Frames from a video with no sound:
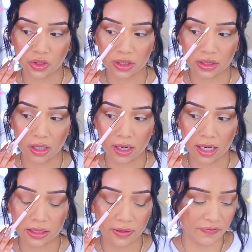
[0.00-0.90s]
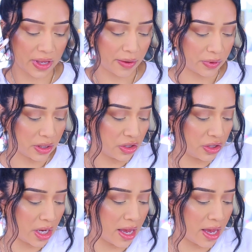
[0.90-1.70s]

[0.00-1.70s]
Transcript: which is a nice flat brush,